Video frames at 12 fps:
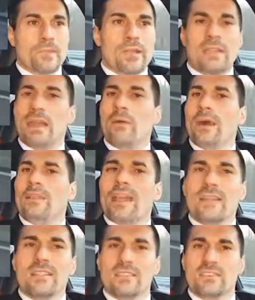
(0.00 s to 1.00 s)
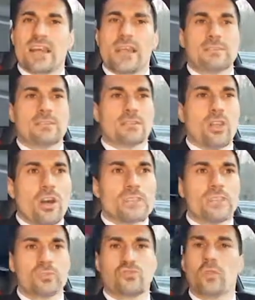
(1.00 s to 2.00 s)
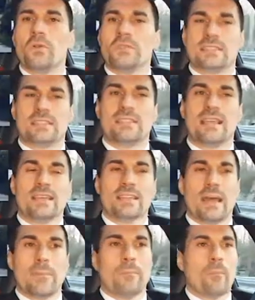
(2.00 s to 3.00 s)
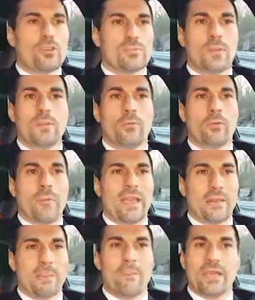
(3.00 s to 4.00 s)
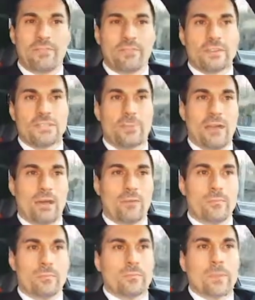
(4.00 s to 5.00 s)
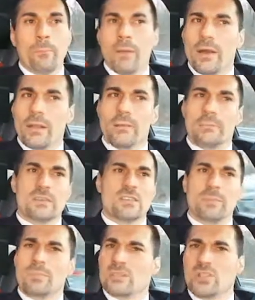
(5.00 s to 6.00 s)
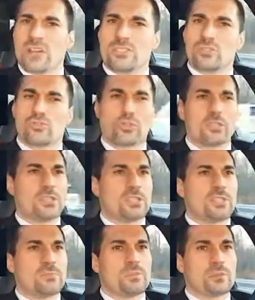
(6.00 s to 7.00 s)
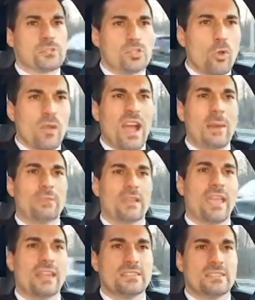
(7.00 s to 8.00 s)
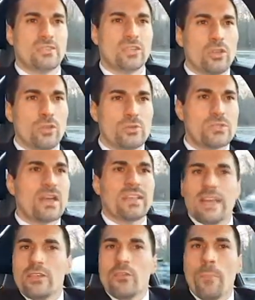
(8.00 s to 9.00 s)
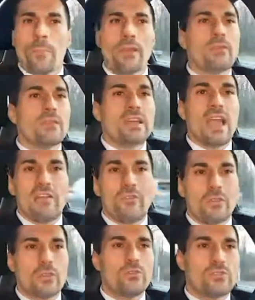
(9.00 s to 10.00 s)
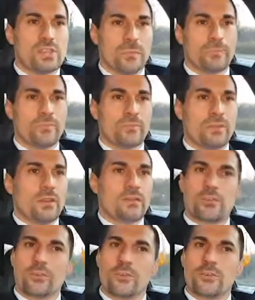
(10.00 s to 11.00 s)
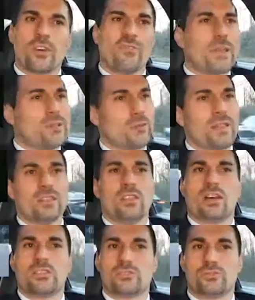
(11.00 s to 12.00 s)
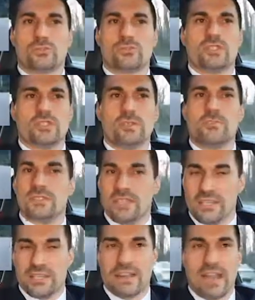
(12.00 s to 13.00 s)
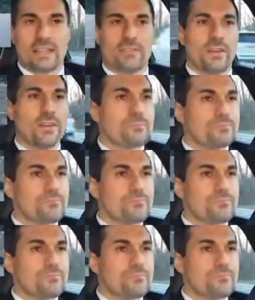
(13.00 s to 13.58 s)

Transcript: Now, a lot of the times, launch control is the thing that most people make a big fuss about. But some of the launch control systems are so complicated to use that you barely ever use them. So first off, make sure that launch control system is easy to activate.